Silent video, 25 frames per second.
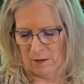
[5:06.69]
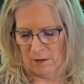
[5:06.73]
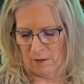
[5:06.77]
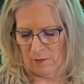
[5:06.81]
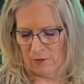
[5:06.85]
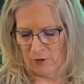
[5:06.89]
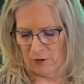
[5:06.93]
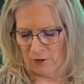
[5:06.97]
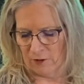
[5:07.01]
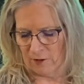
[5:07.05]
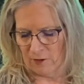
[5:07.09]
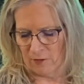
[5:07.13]

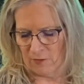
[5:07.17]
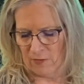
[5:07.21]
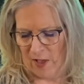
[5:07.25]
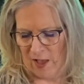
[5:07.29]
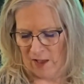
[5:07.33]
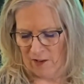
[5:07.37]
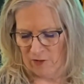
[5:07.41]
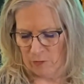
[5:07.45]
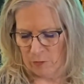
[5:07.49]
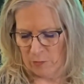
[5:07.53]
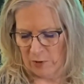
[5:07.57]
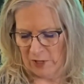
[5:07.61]
Verse
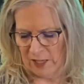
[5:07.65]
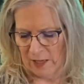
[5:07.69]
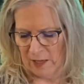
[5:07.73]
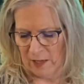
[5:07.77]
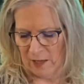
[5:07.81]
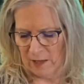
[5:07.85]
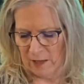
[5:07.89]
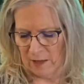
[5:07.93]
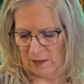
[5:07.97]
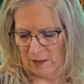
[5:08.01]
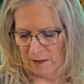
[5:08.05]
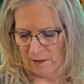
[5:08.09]
5
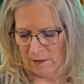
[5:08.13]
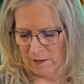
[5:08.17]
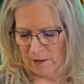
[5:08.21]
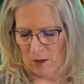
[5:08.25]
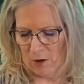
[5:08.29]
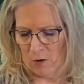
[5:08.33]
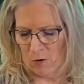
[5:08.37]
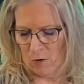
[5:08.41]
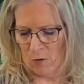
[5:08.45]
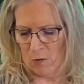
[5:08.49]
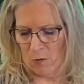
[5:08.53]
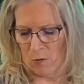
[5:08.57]
begins,
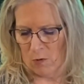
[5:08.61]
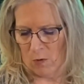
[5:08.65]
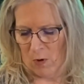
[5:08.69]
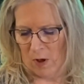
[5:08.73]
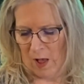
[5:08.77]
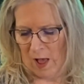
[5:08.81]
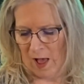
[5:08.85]
"Oh,